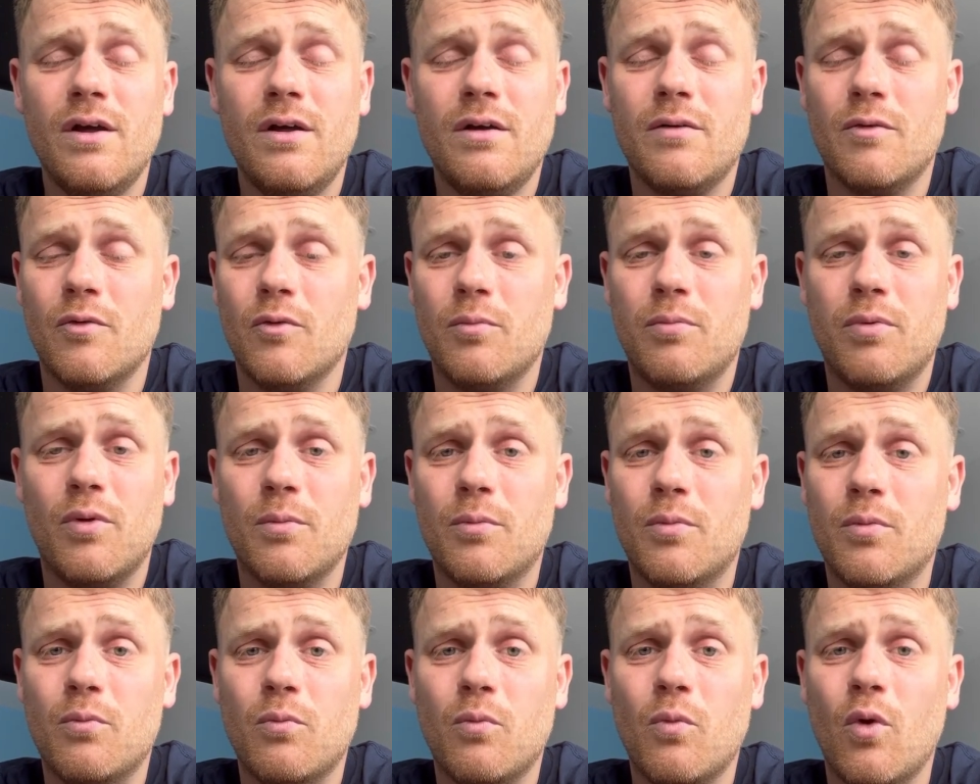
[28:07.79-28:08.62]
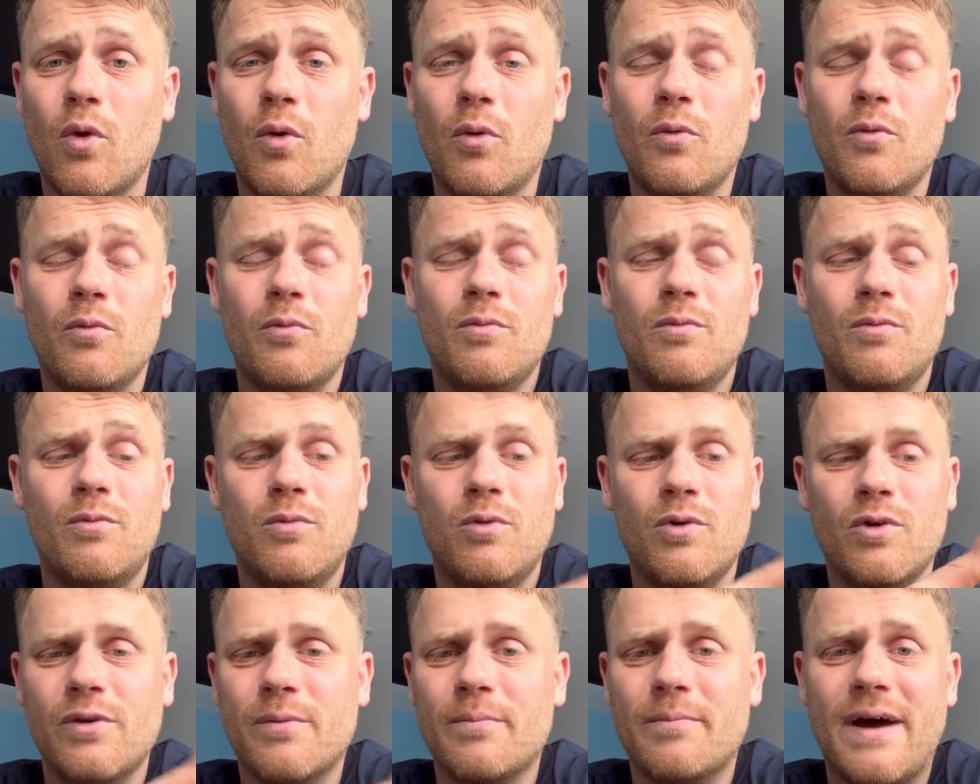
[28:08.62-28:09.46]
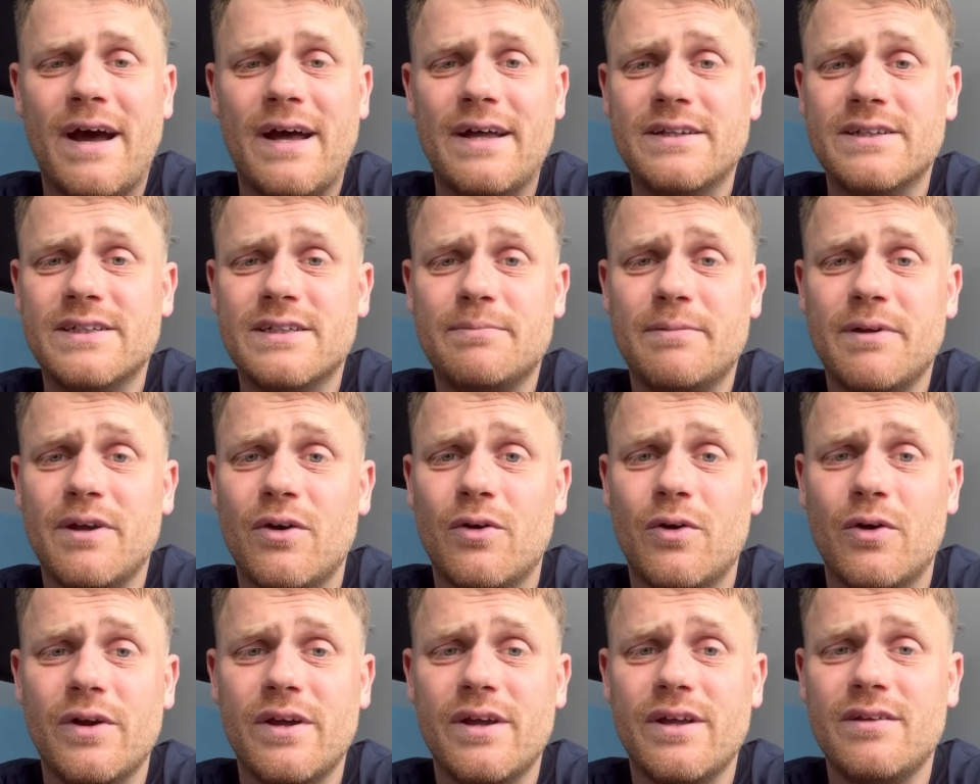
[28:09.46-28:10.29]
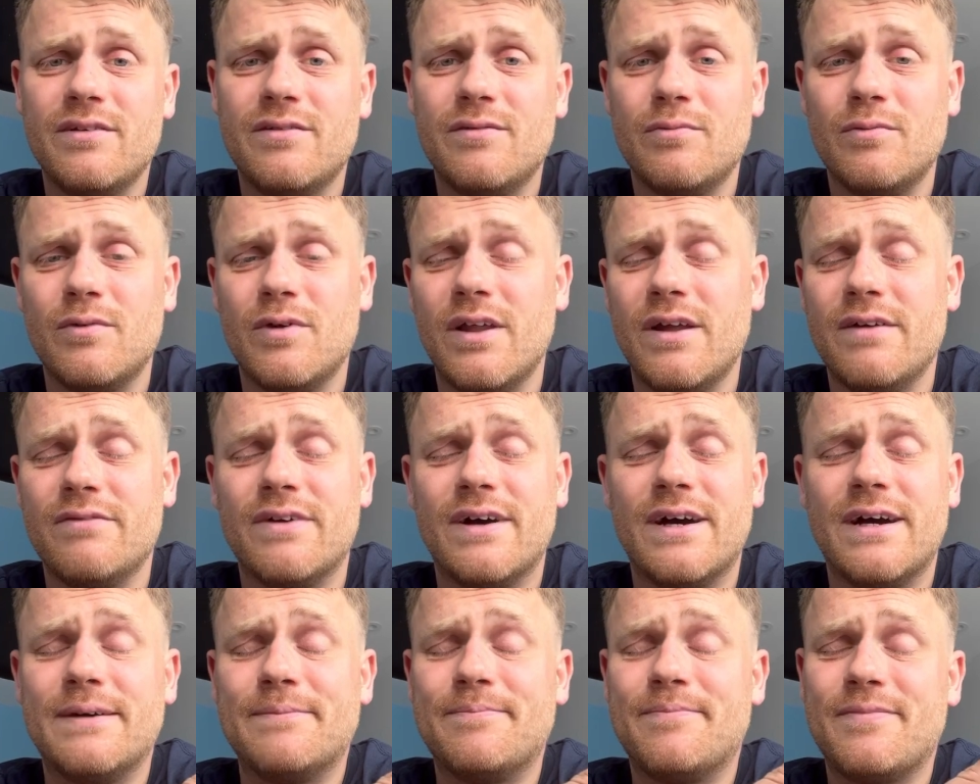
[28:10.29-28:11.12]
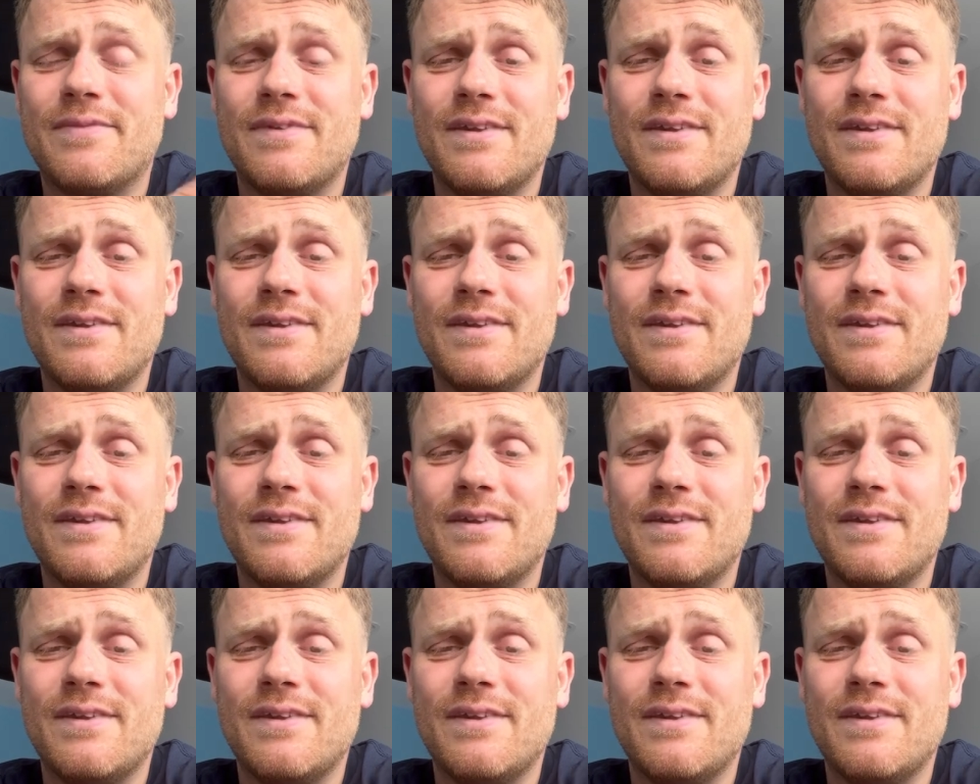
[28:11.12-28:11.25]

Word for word: or put wooden battens behind, whatever.